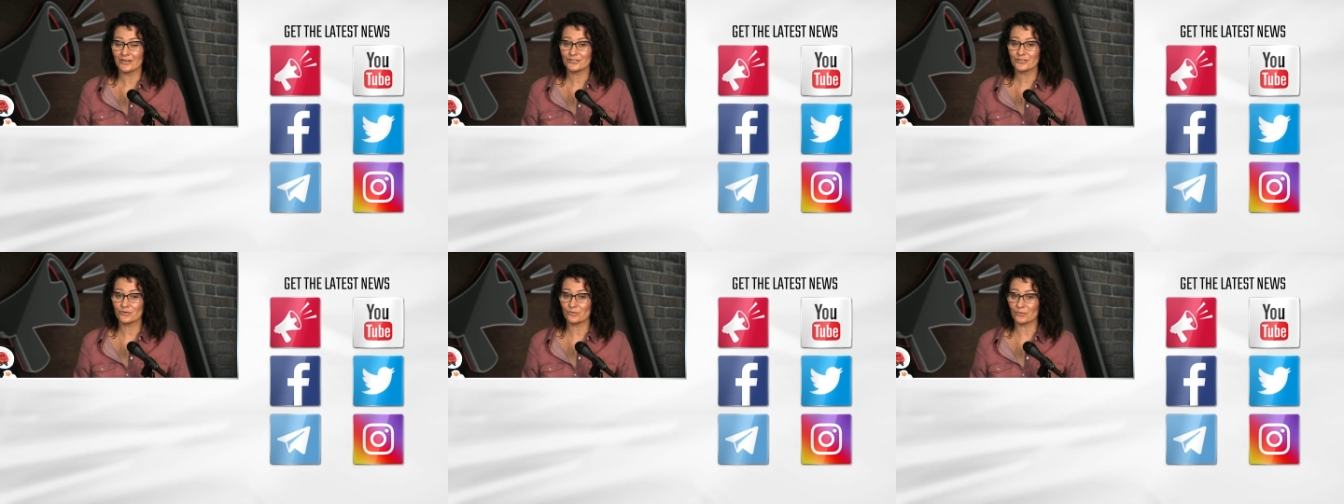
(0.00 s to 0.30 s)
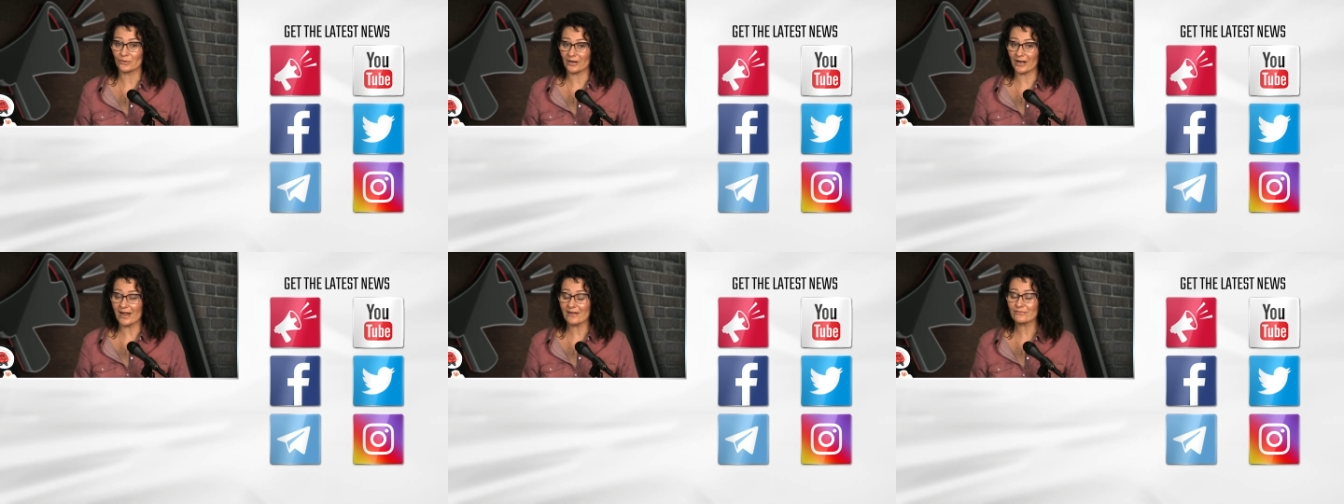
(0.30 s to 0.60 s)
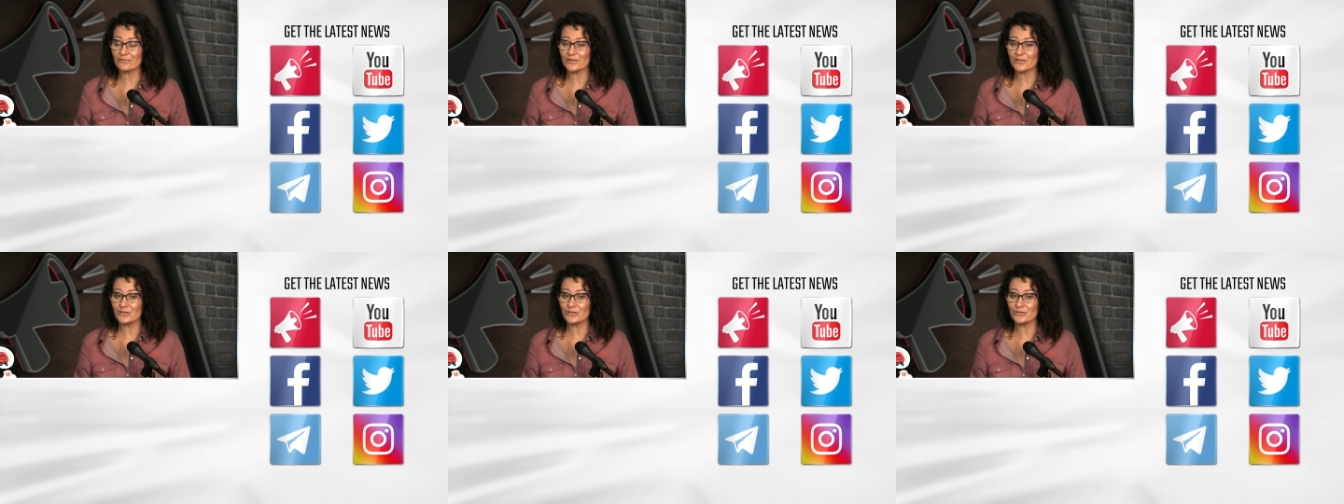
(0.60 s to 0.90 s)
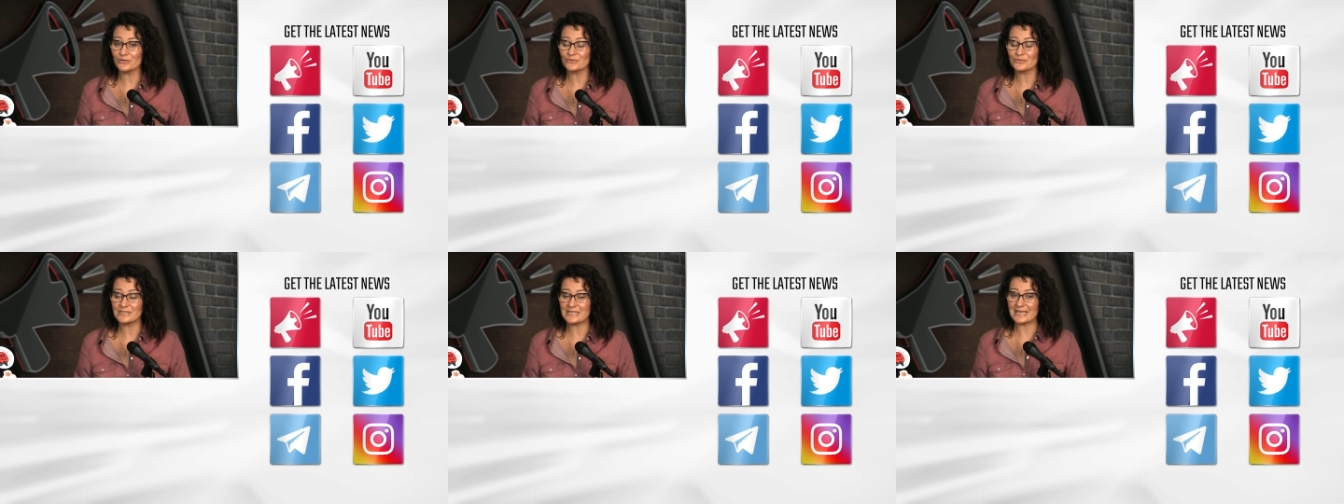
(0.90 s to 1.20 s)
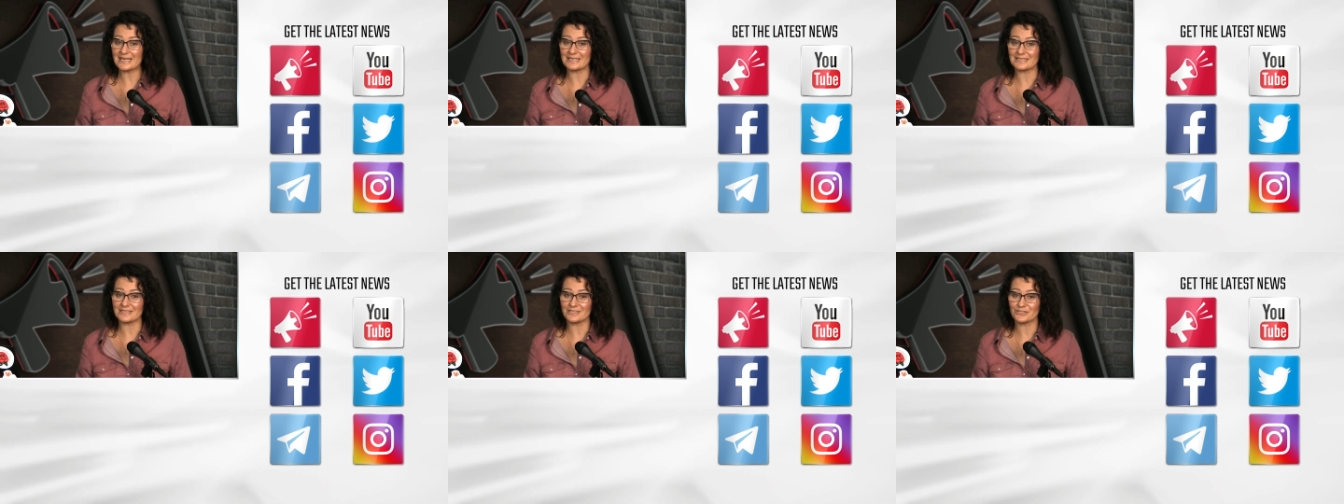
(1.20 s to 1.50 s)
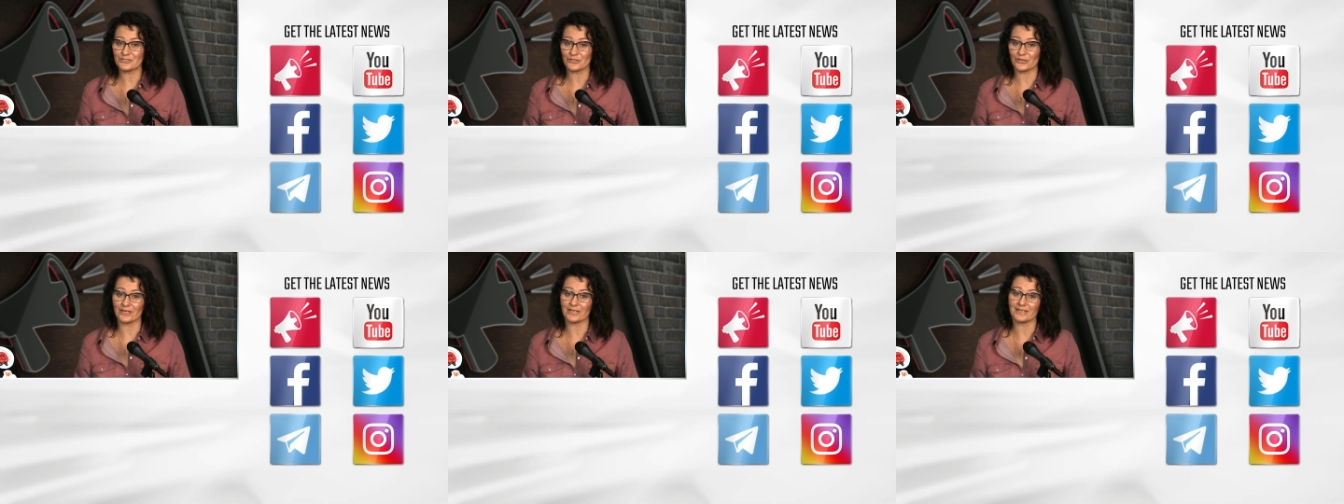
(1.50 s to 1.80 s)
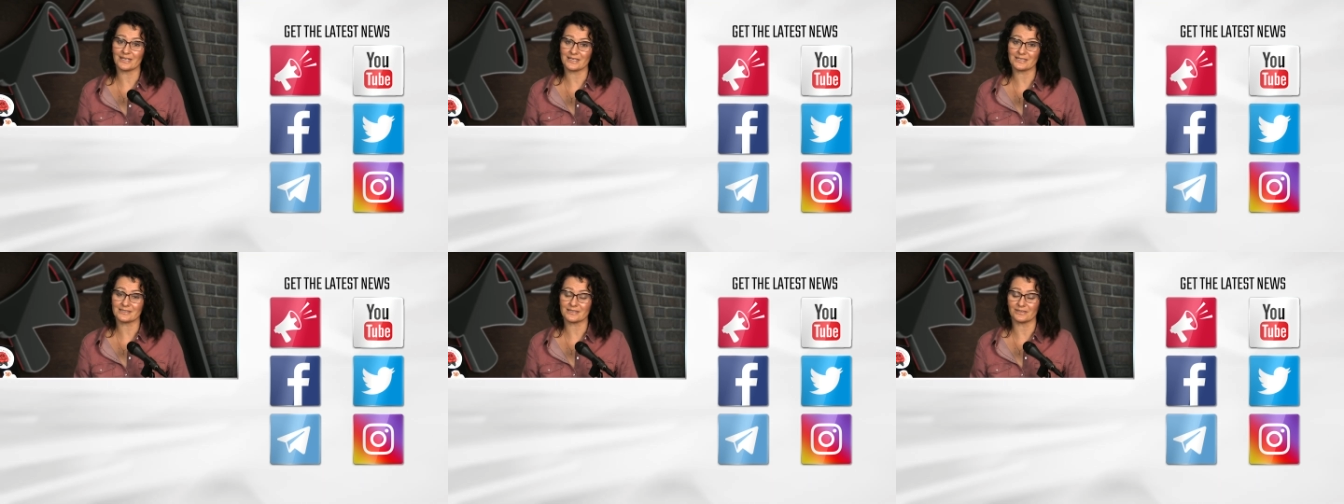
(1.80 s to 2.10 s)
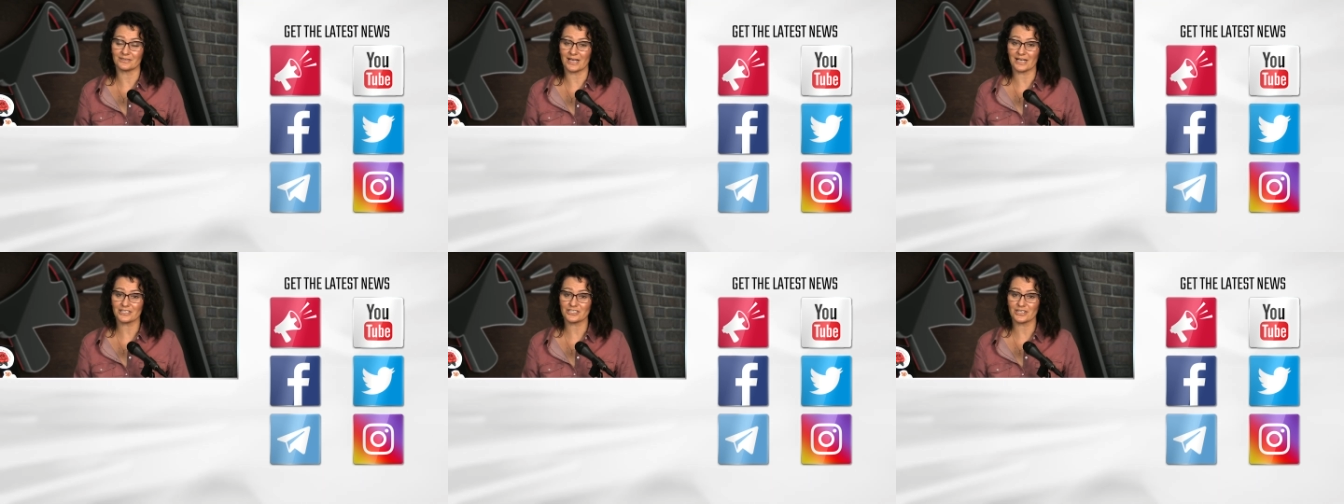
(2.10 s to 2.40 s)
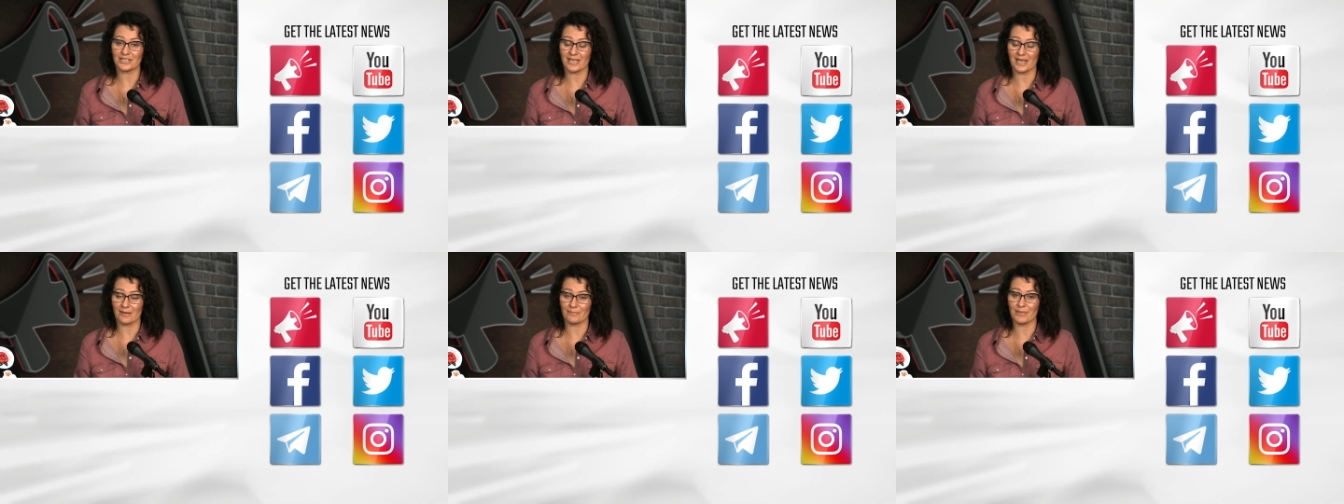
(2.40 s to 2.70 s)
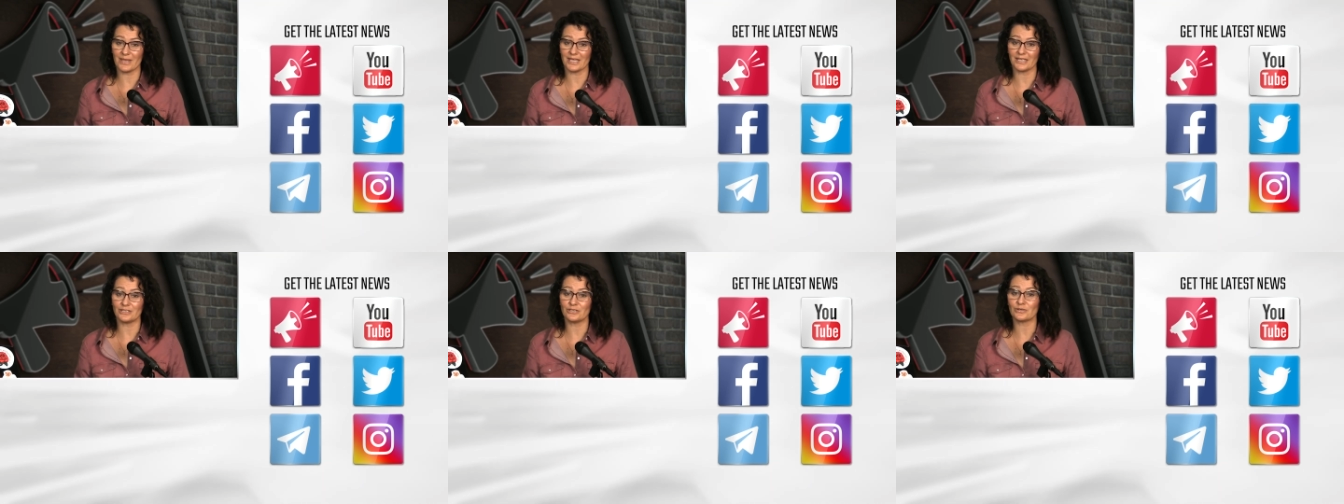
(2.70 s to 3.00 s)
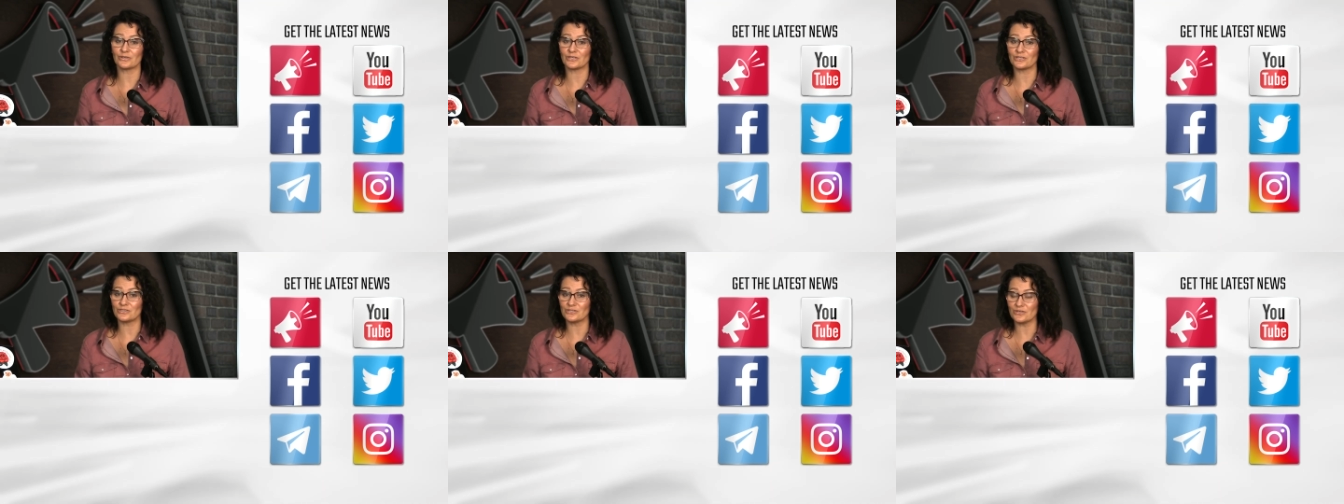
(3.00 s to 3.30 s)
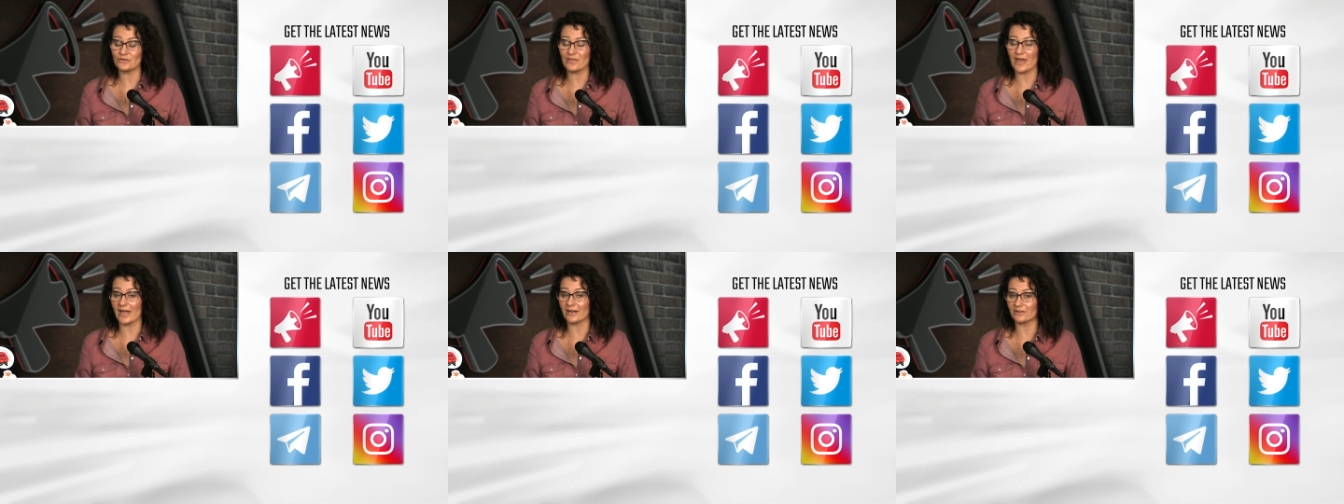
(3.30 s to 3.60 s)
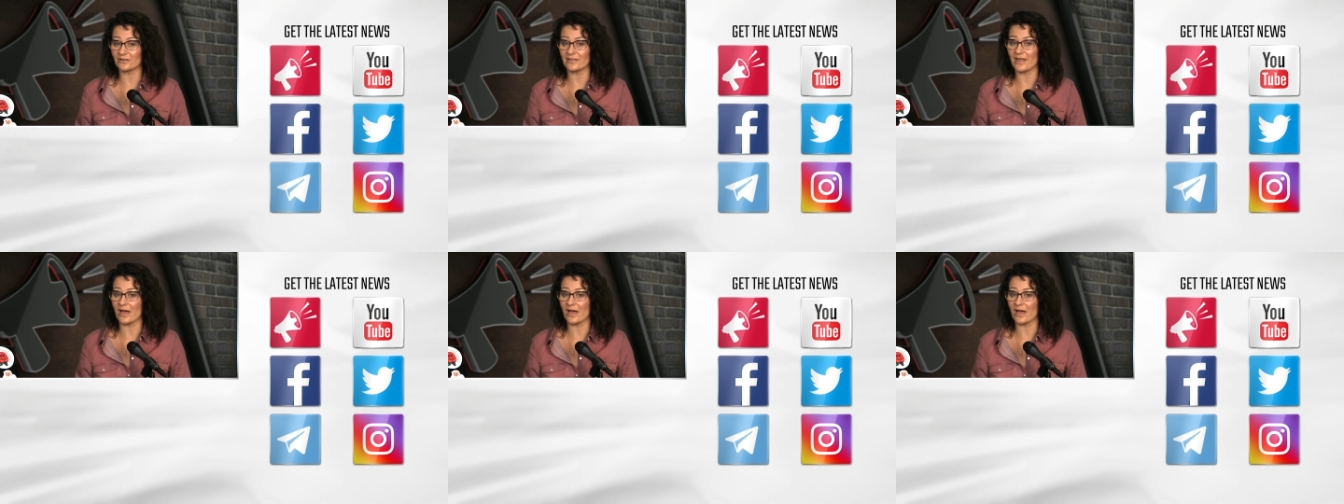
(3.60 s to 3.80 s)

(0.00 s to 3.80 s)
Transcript: to wherever the news is during this election campaign, you can do that on